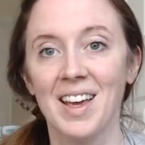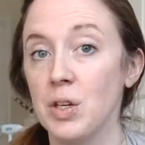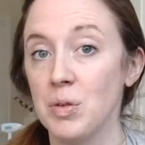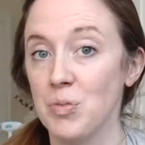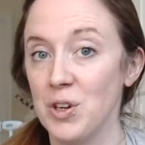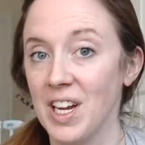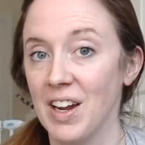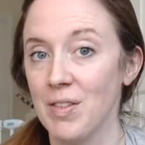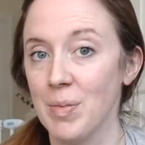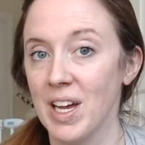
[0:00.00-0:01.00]
Good morning,
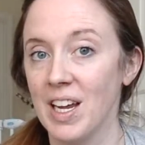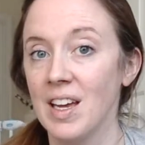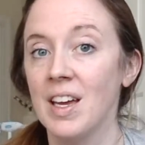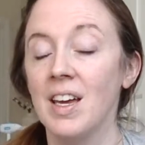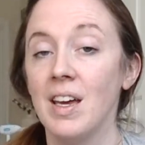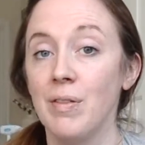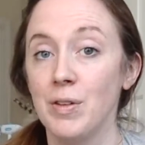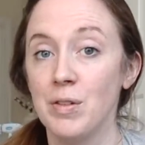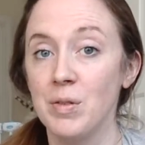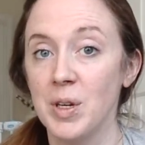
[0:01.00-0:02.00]
everybody. If
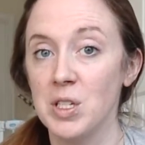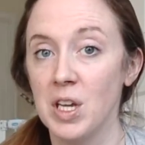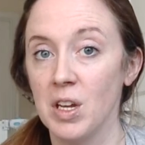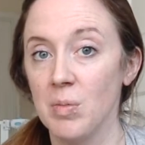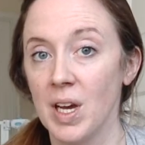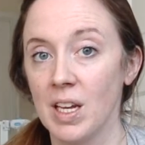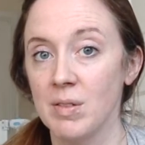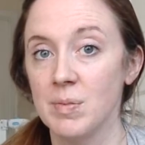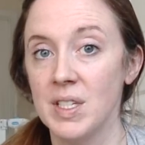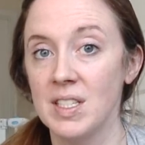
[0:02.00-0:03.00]
you're new to my channel, my
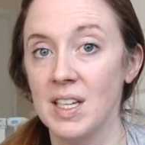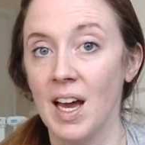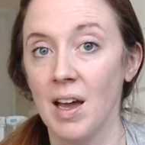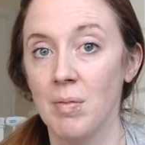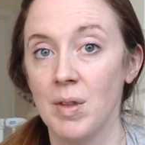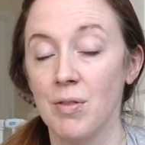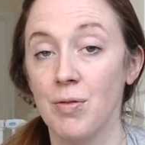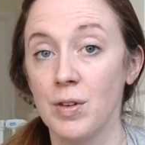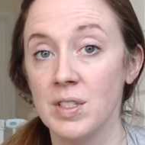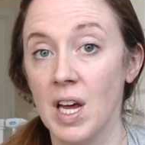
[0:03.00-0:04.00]
name's Missy. I'm the
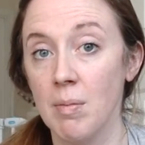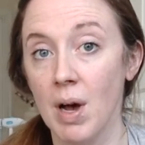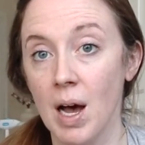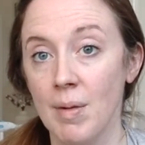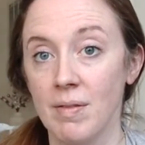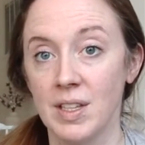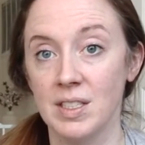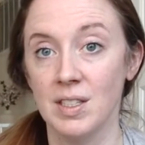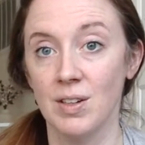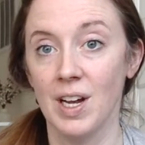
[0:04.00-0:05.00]
first-time mom of
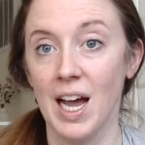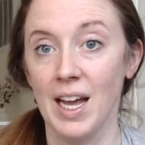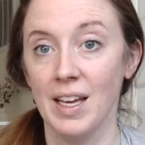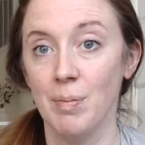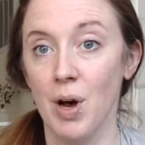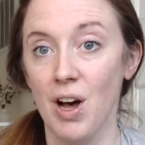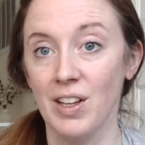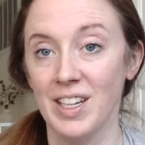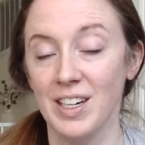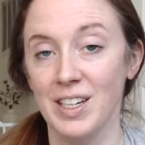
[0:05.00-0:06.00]
this little guy,
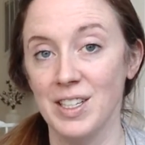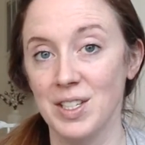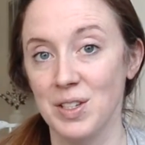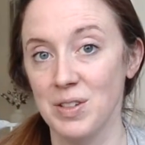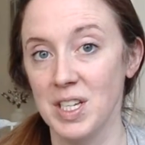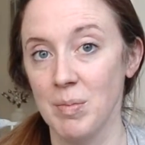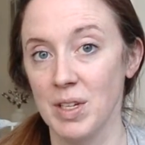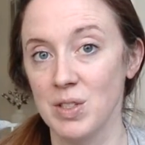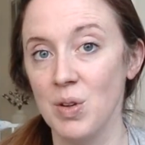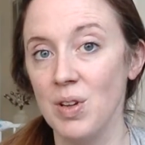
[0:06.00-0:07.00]
Paul here. He's 13
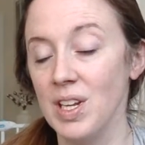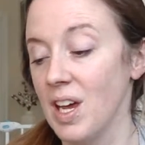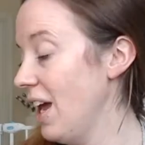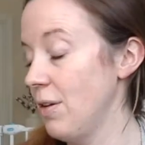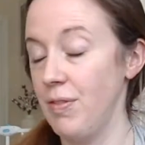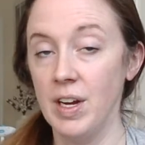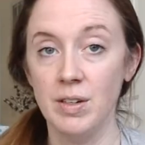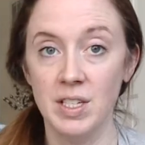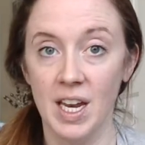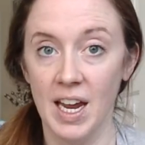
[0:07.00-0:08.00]
months old. And I
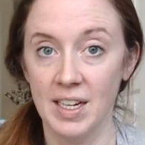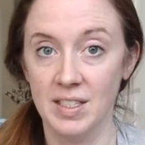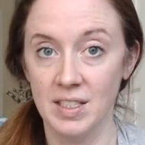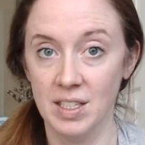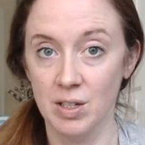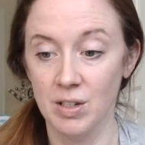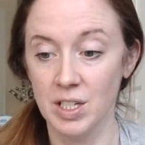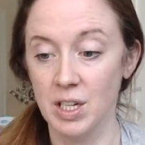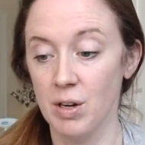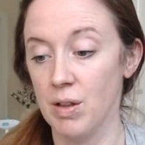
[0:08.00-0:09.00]
figured today, since he turned
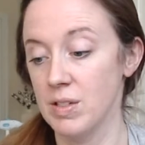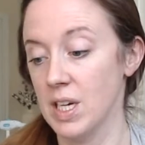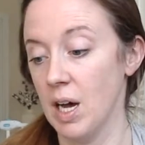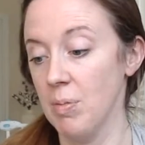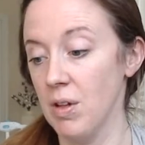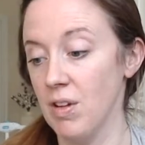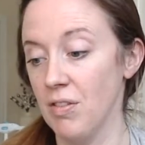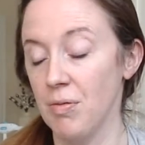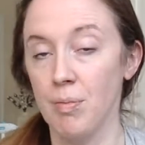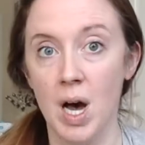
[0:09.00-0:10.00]
a year, there's a couple
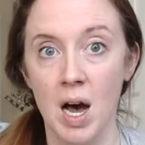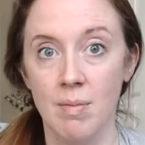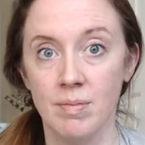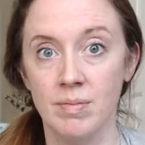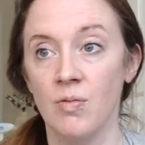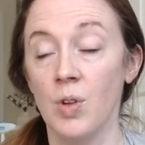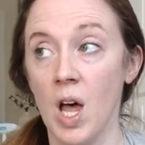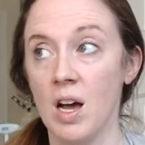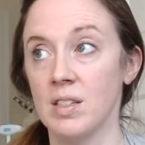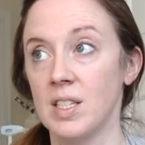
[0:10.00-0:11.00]
of mom
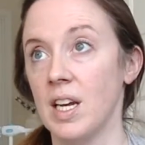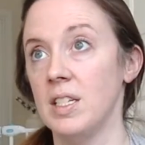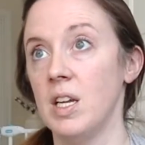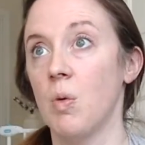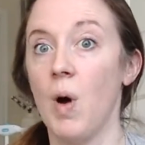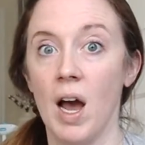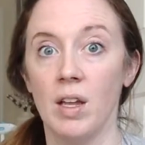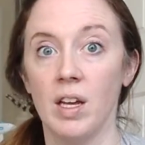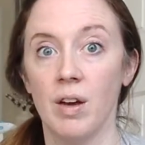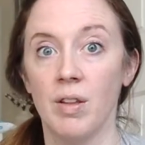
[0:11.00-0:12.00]
vlogs that I did a while
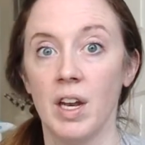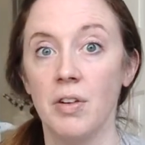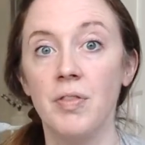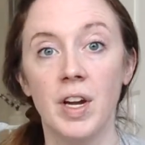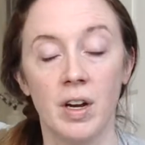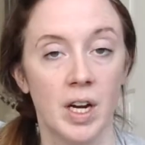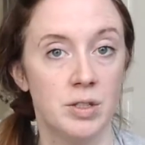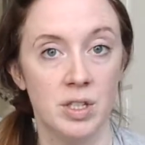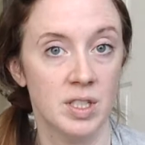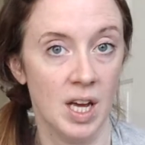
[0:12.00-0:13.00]
ago that I figured I'd
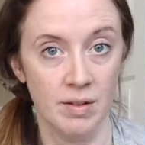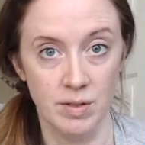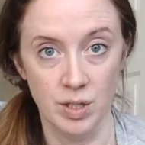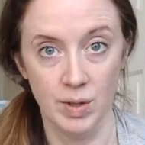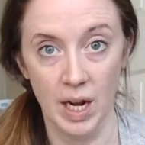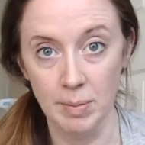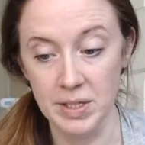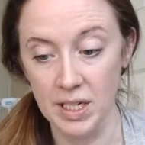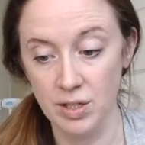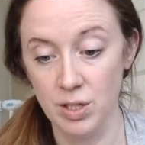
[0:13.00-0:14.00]
just kind of do an
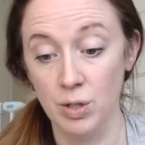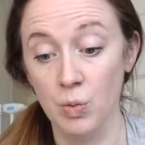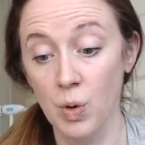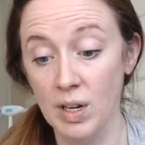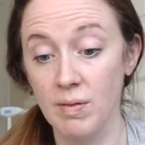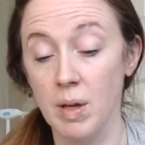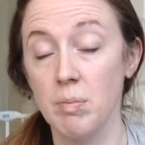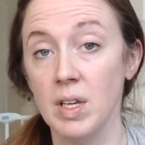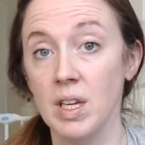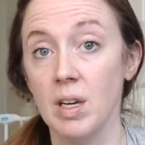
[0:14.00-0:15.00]
update to. One of them
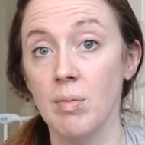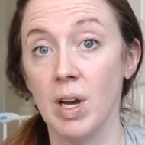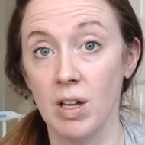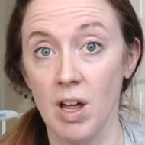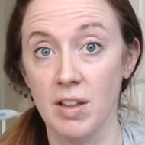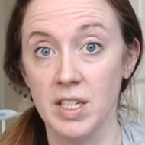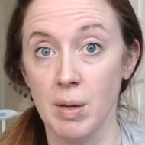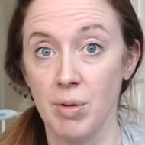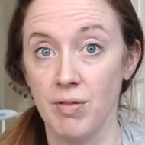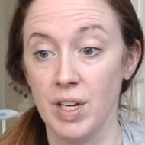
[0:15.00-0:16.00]
being my cloth
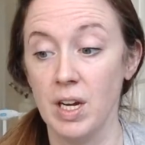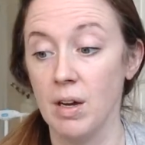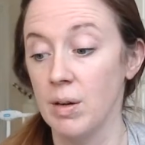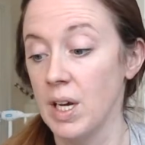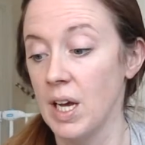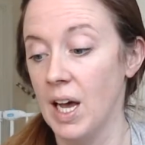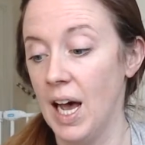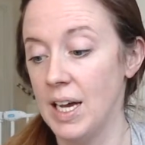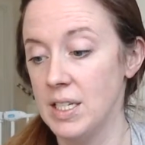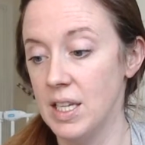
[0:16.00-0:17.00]
diaper video.
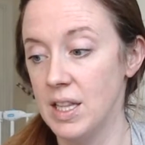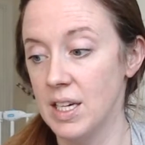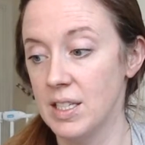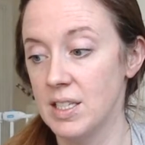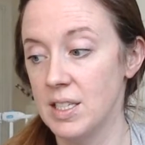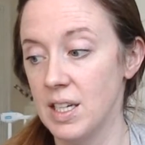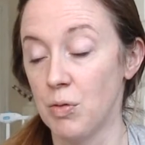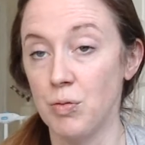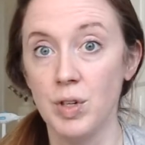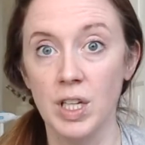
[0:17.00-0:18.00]
I did this
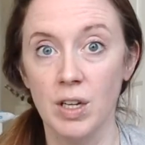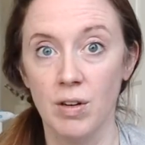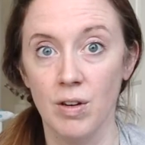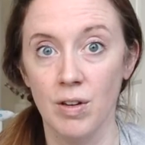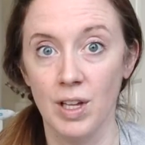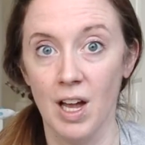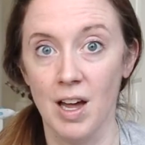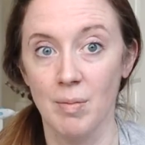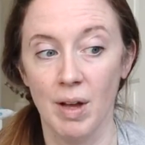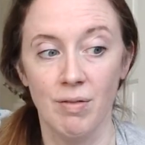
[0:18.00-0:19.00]
really early
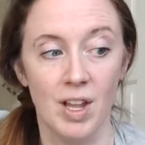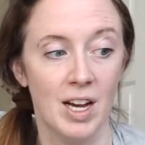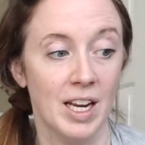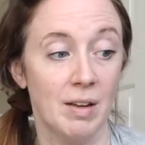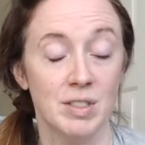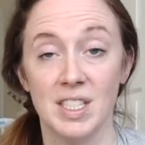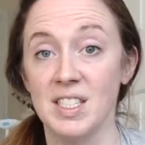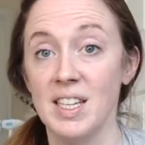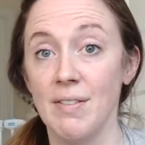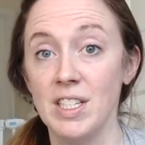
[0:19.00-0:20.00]
on in my vlogging. It was the
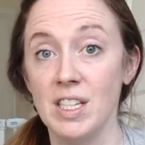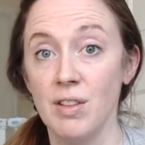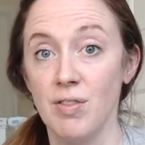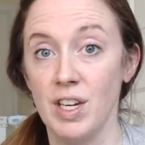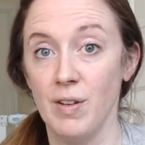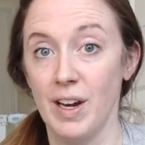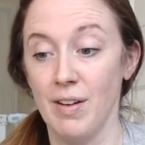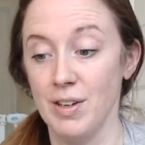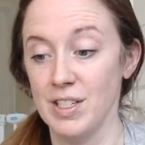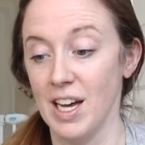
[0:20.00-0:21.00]
17th video I'd
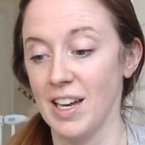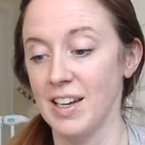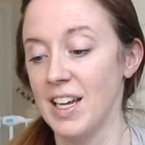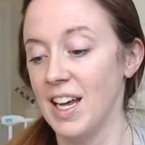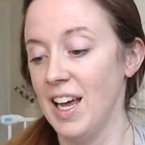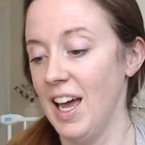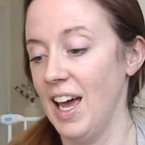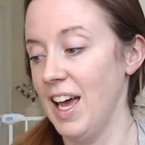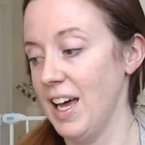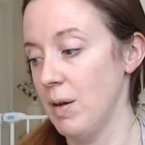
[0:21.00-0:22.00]
ever done.
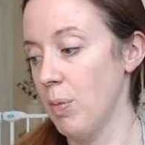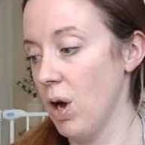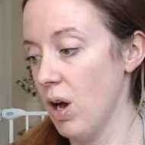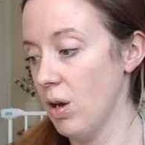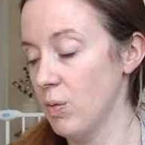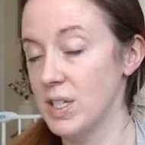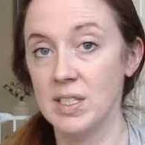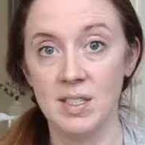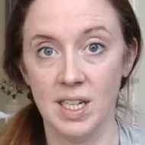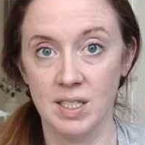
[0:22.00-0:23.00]
And Paul was
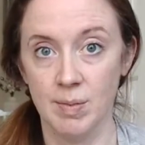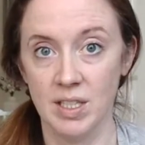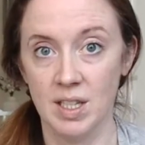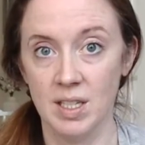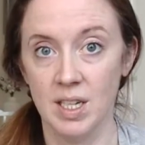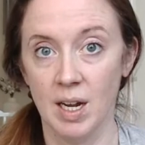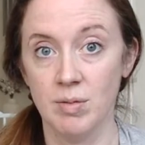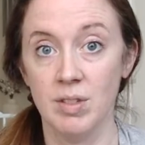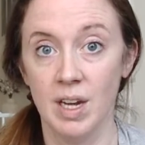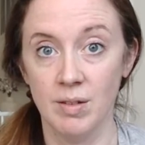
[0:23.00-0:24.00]
6 months at the time.
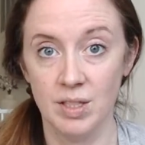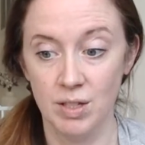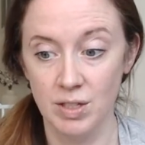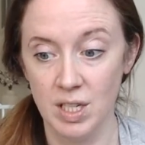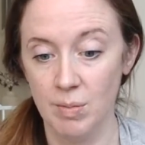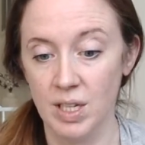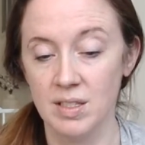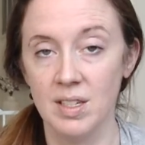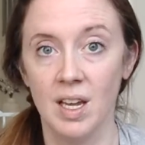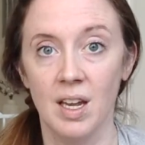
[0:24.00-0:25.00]
So now he's 13
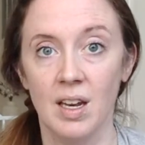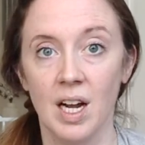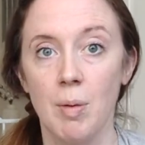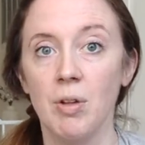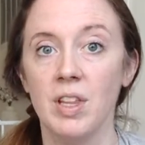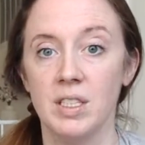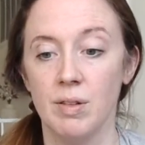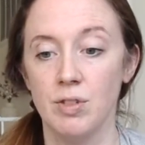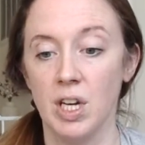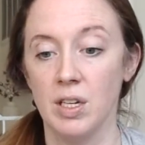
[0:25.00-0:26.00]
months and a couple things
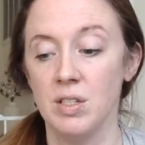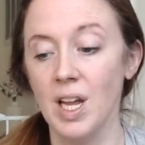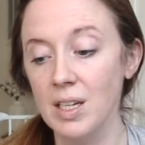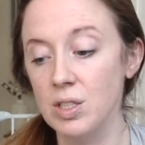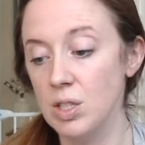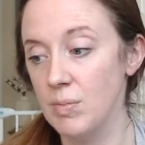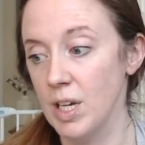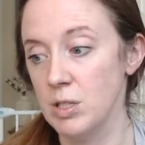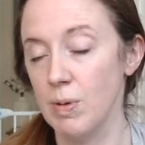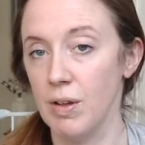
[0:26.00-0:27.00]
have changed. Not too
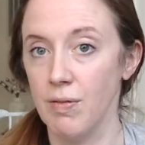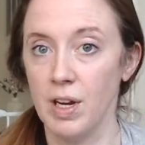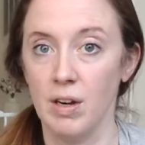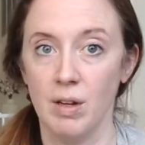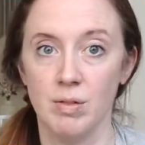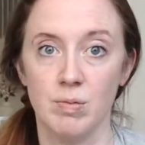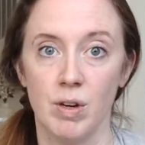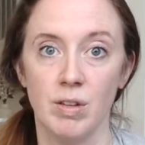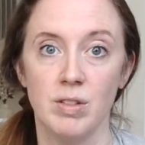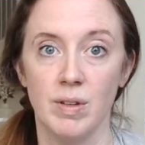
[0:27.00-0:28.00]
much, but I figured it was
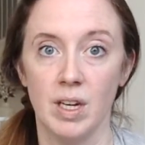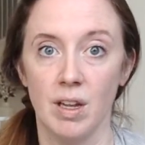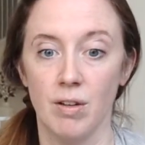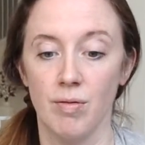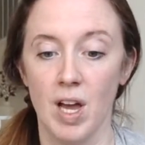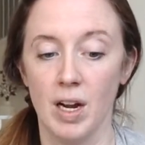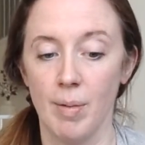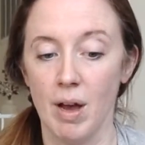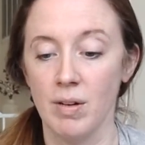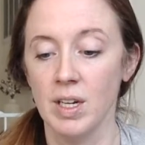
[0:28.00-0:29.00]
worth doing another vlog
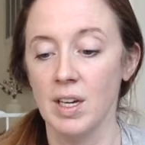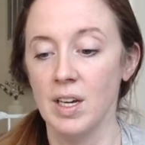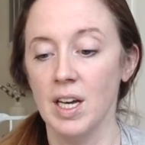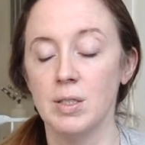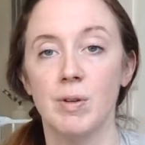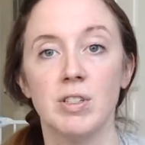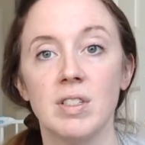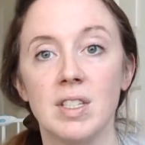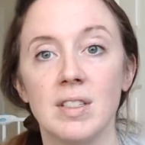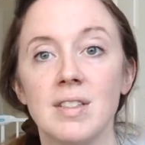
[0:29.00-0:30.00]
about. Especially
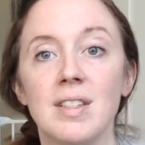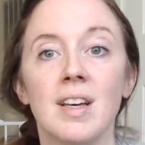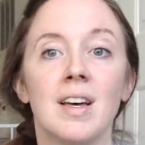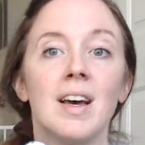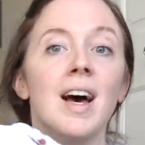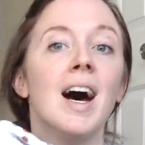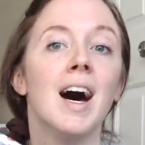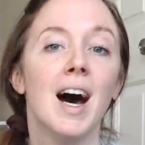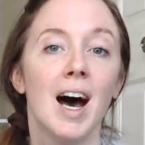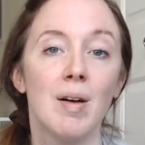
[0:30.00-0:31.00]
since
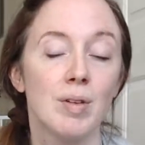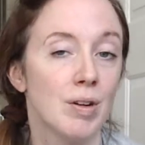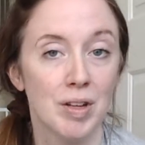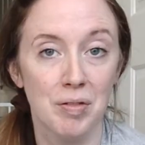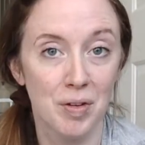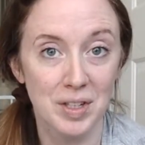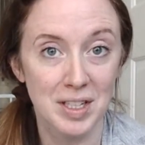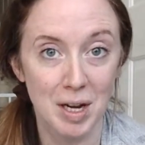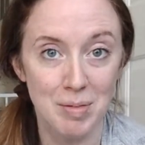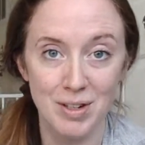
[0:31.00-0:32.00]
I'm currently folding
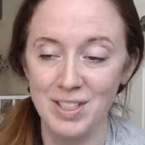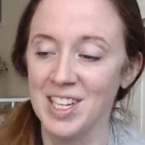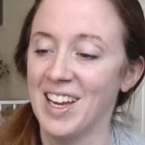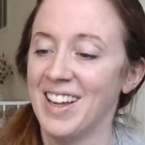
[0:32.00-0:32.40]
diapers.